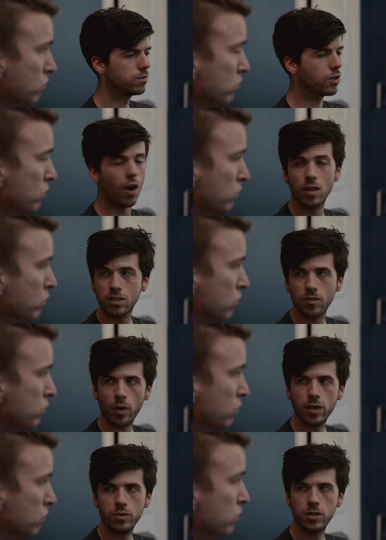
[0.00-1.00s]
Speaker 1: Regardless of
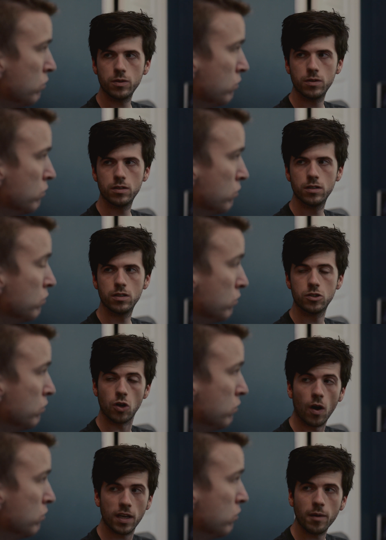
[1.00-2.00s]
what you do,
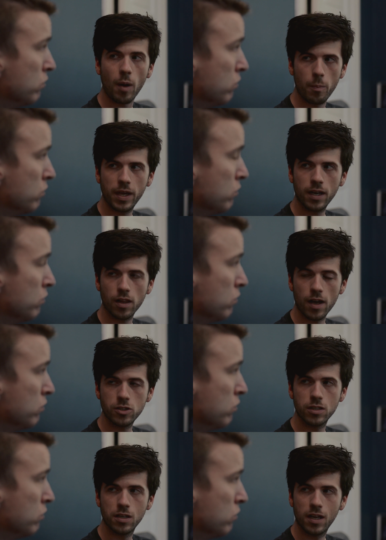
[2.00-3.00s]
talking about being
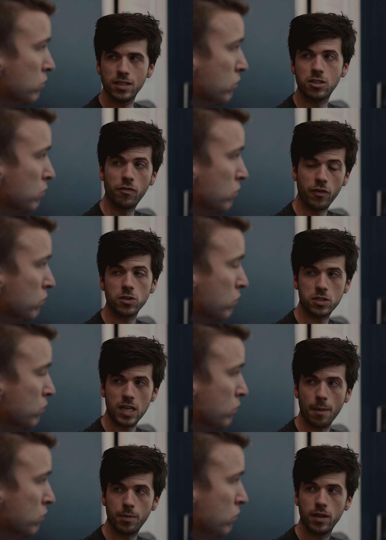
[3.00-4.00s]
clutch is the first
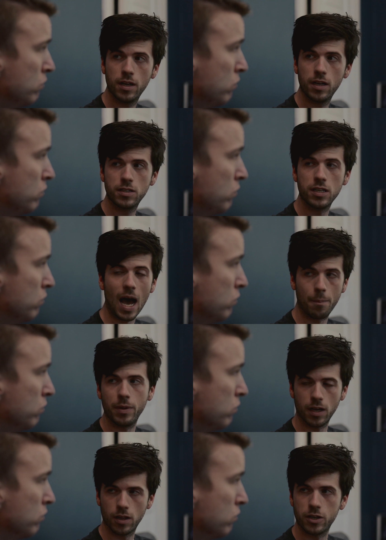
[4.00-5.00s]
step to not
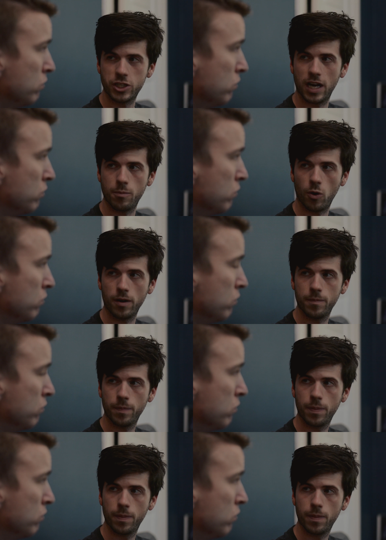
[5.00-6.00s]
being clutch anymore.
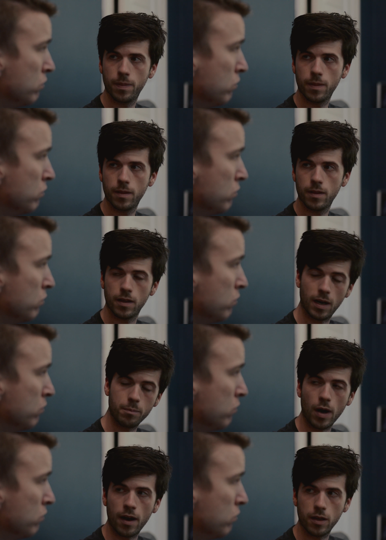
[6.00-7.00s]
And
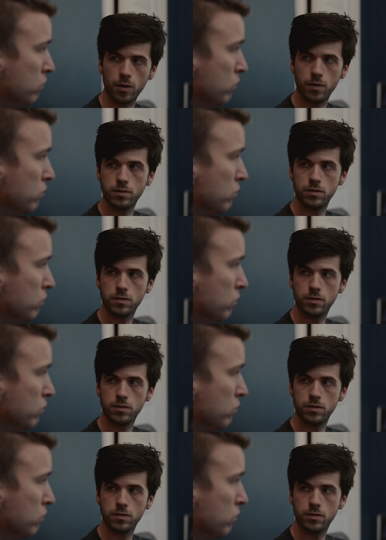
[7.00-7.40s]
I'm proud of you.